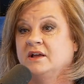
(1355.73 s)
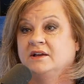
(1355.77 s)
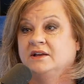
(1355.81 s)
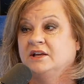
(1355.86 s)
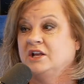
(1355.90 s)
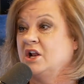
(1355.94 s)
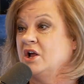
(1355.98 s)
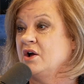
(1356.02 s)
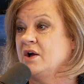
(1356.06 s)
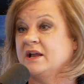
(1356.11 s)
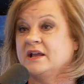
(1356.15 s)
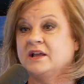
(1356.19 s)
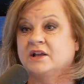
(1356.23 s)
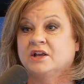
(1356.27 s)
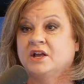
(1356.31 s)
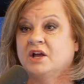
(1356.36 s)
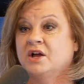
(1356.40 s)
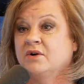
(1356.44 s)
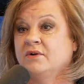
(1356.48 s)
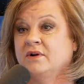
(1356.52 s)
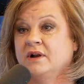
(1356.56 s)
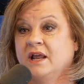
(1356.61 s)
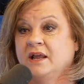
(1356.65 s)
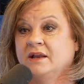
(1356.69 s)
I can
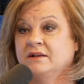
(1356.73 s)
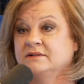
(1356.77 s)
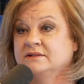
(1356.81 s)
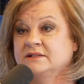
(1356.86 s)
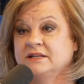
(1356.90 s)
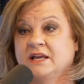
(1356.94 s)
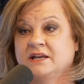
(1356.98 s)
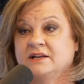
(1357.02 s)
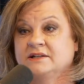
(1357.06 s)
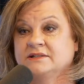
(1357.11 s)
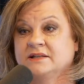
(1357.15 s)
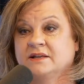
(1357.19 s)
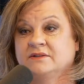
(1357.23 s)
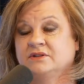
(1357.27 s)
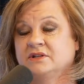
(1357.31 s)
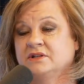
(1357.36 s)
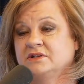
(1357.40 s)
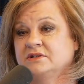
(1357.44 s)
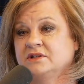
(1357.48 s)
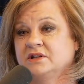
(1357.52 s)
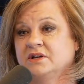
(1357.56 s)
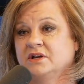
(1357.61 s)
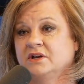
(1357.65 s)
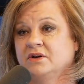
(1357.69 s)
go and take
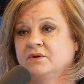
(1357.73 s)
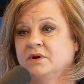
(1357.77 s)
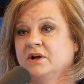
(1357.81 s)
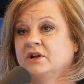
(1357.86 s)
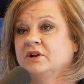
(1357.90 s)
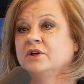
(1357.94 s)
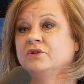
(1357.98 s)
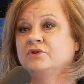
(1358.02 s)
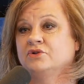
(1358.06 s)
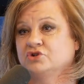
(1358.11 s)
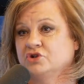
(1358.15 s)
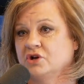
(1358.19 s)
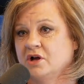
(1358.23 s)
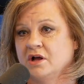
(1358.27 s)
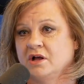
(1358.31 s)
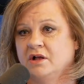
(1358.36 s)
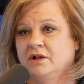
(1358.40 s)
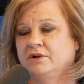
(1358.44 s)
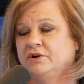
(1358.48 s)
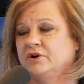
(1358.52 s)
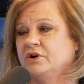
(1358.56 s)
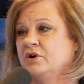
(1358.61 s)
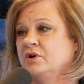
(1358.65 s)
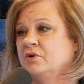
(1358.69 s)
something to another
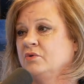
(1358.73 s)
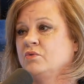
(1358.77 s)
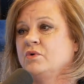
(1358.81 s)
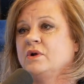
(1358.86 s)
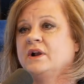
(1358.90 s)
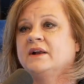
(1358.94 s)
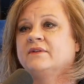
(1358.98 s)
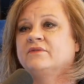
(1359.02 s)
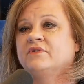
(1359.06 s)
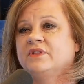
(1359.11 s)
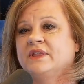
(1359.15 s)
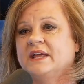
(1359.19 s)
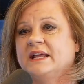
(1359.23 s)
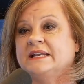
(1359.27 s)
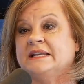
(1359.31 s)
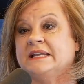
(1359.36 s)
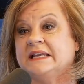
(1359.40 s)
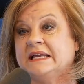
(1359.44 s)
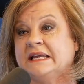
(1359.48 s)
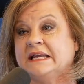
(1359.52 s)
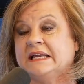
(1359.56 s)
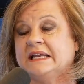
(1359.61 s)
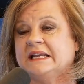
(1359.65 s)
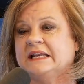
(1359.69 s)
child or whatever they
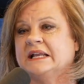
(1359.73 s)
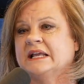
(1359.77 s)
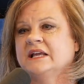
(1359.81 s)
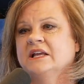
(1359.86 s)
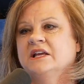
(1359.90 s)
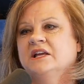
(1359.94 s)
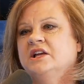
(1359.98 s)
need.